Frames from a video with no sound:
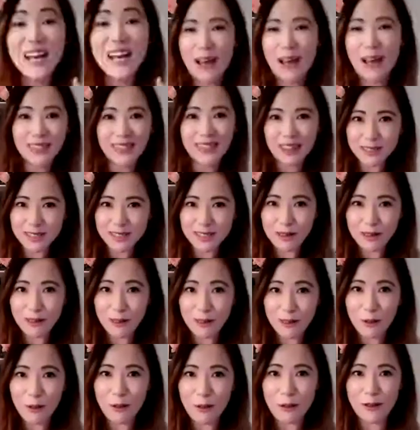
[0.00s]
So
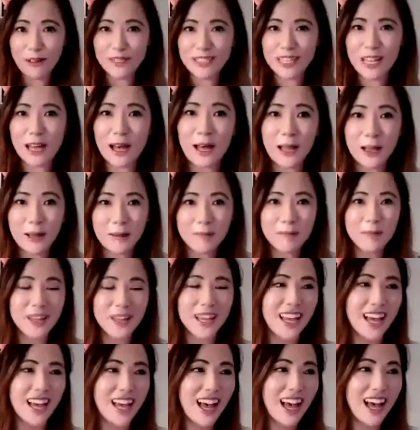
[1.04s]
the whole time,
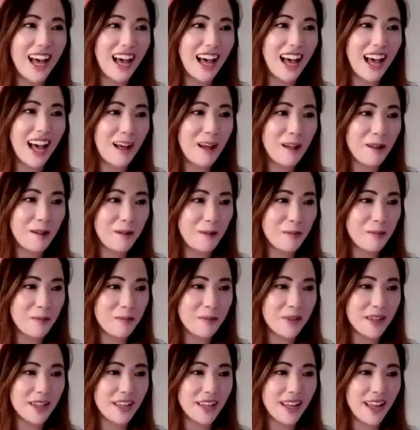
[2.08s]

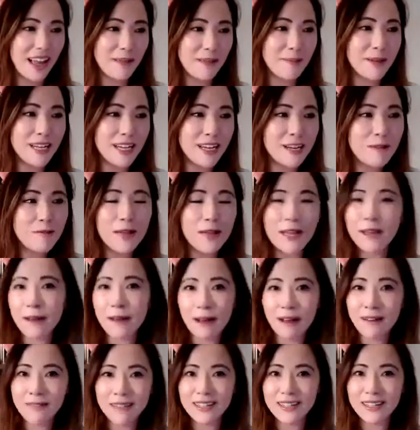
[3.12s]
I mean,
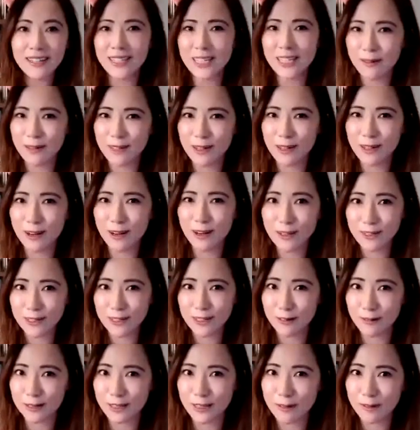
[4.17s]
obviously it was hard to read
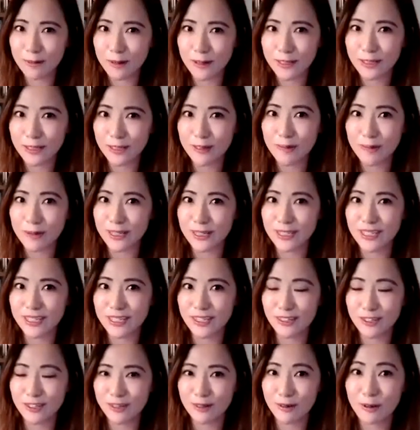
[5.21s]
the book too because it's just
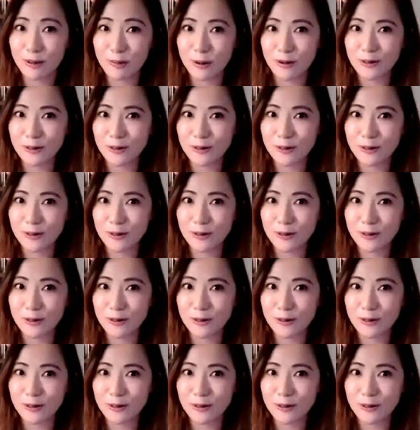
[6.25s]
so emotional.